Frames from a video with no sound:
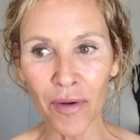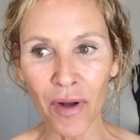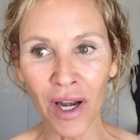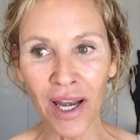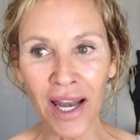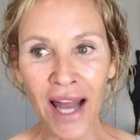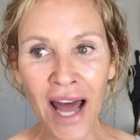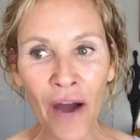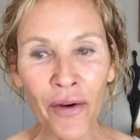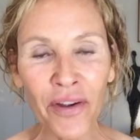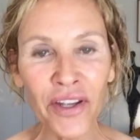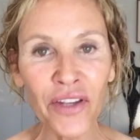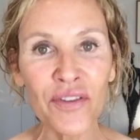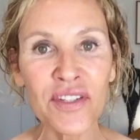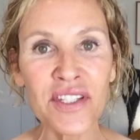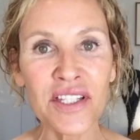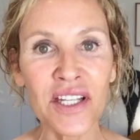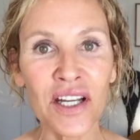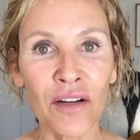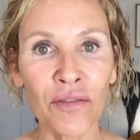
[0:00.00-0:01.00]
Allowing
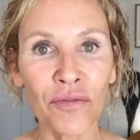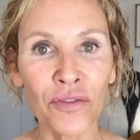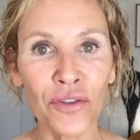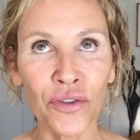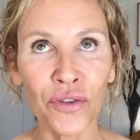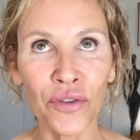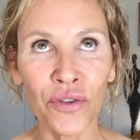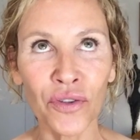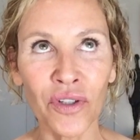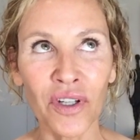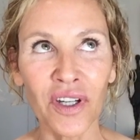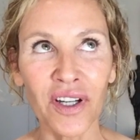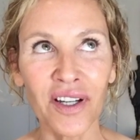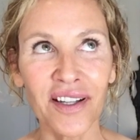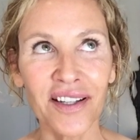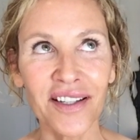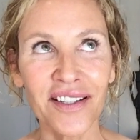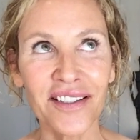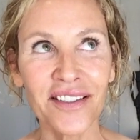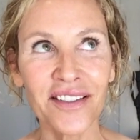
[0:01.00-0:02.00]
yourself to
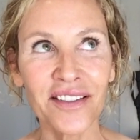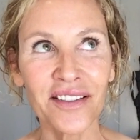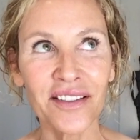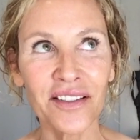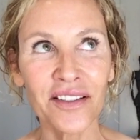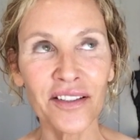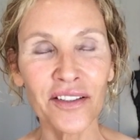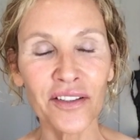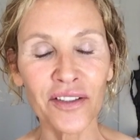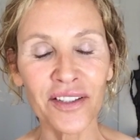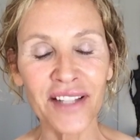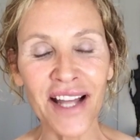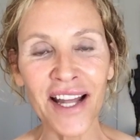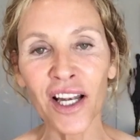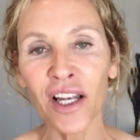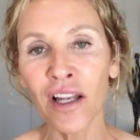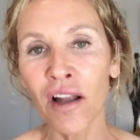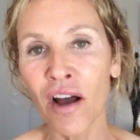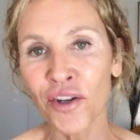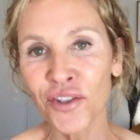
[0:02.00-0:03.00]
that
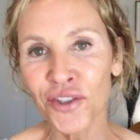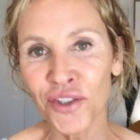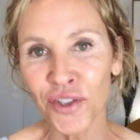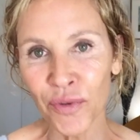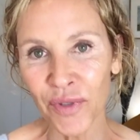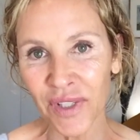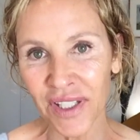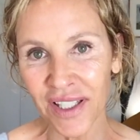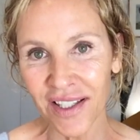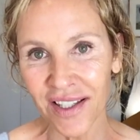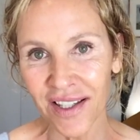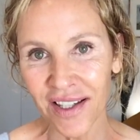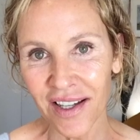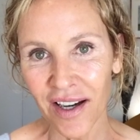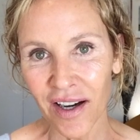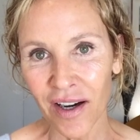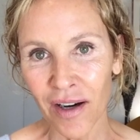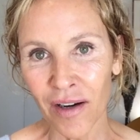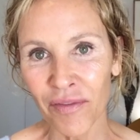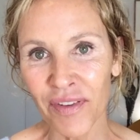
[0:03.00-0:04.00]
luxury
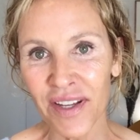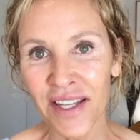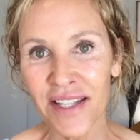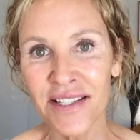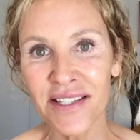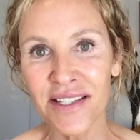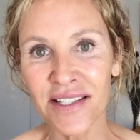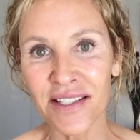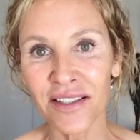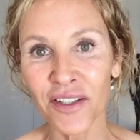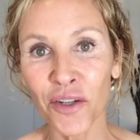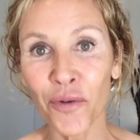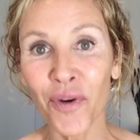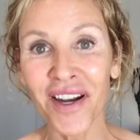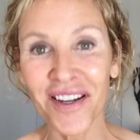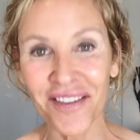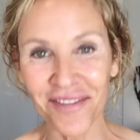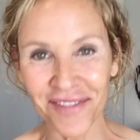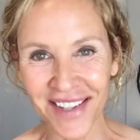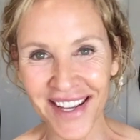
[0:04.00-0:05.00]
of instant
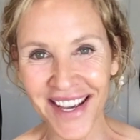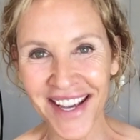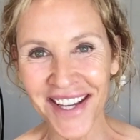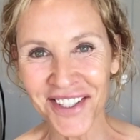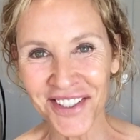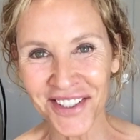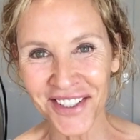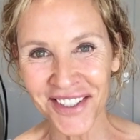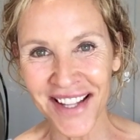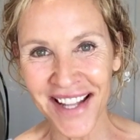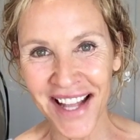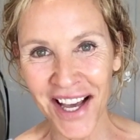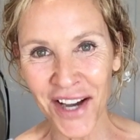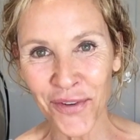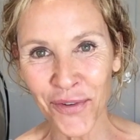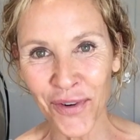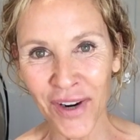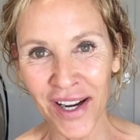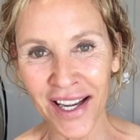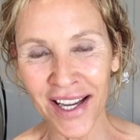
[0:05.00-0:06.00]
gratification
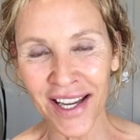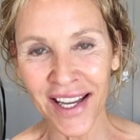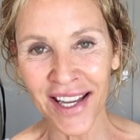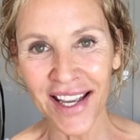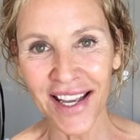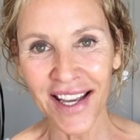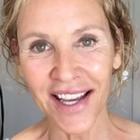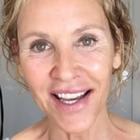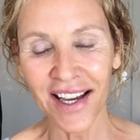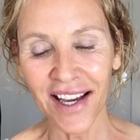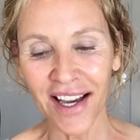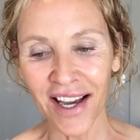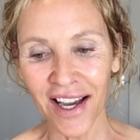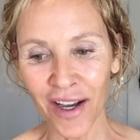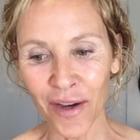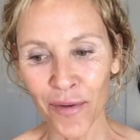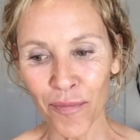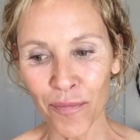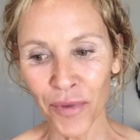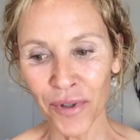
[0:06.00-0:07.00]
that way.
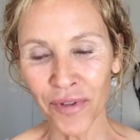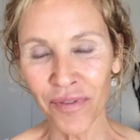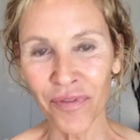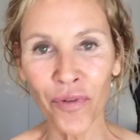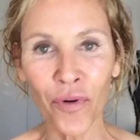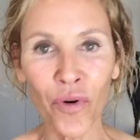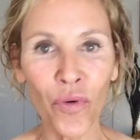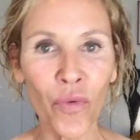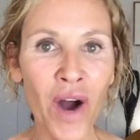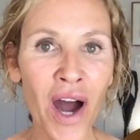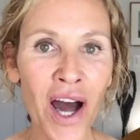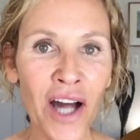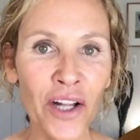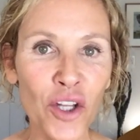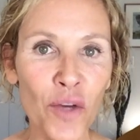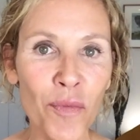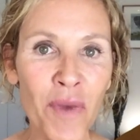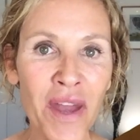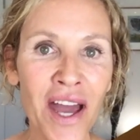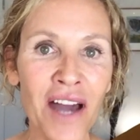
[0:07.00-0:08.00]
But for a while,
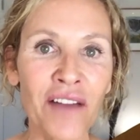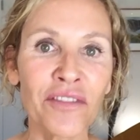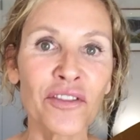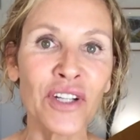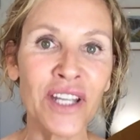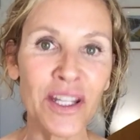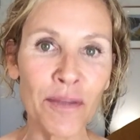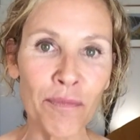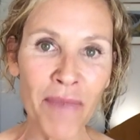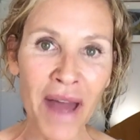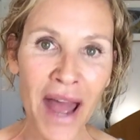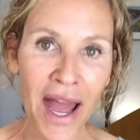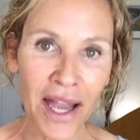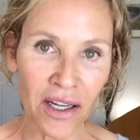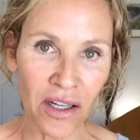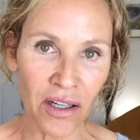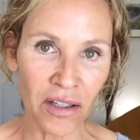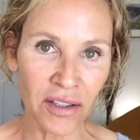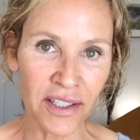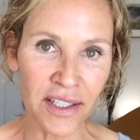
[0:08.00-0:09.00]
you may have to get back
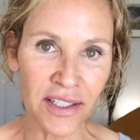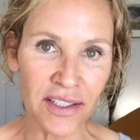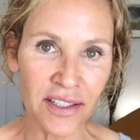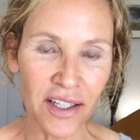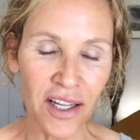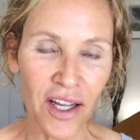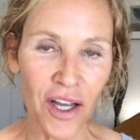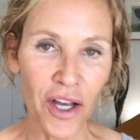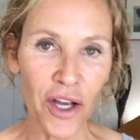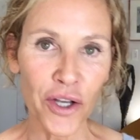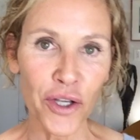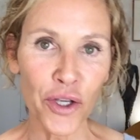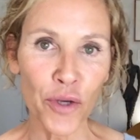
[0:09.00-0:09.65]
on it.